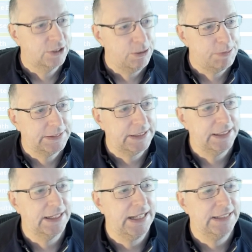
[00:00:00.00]
2%
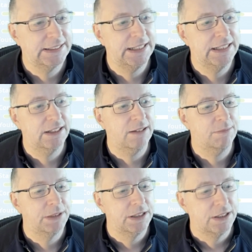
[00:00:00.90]
less
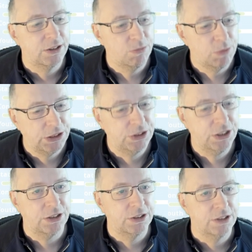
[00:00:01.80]
income than we
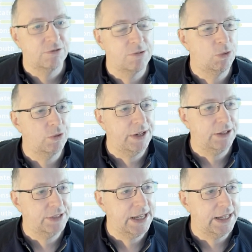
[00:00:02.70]
should from all of
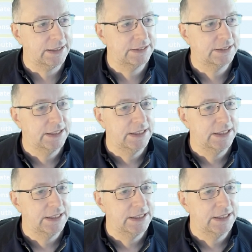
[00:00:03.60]
our tax.